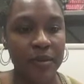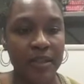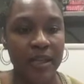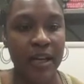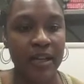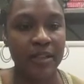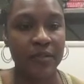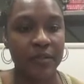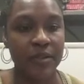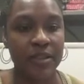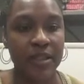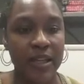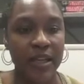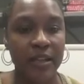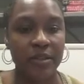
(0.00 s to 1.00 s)
sides for it to
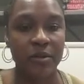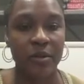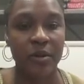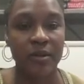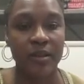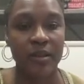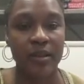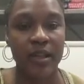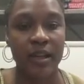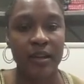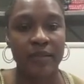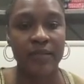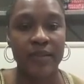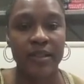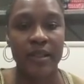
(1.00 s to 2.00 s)
cancel on the
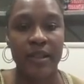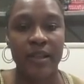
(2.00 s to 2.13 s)
left,